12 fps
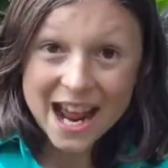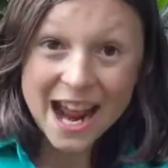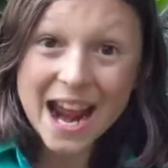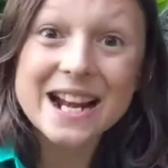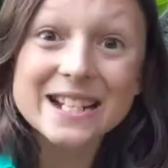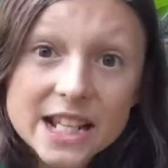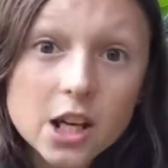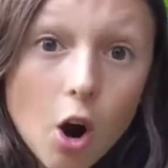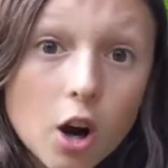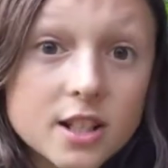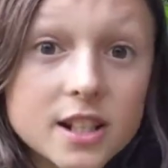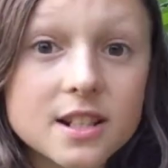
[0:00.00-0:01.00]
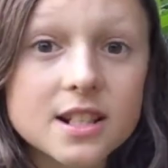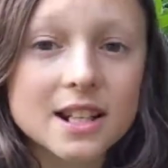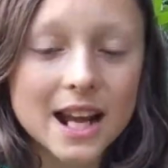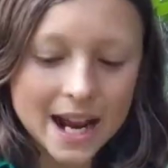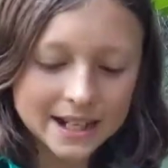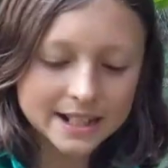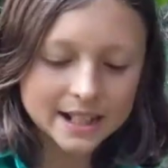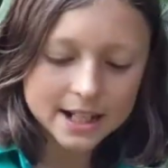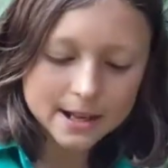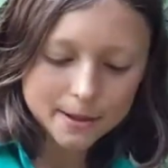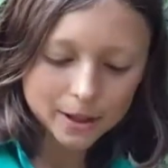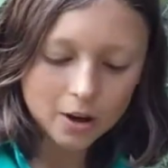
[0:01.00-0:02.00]
antioxidants, and eighteen
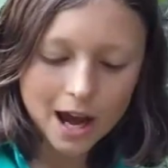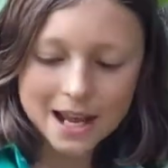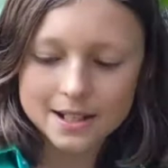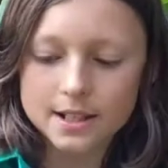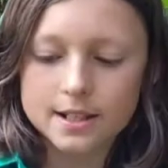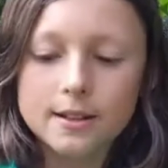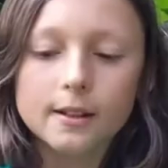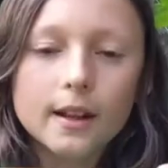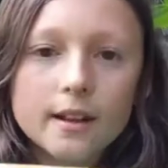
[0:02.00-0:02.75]
amino acids.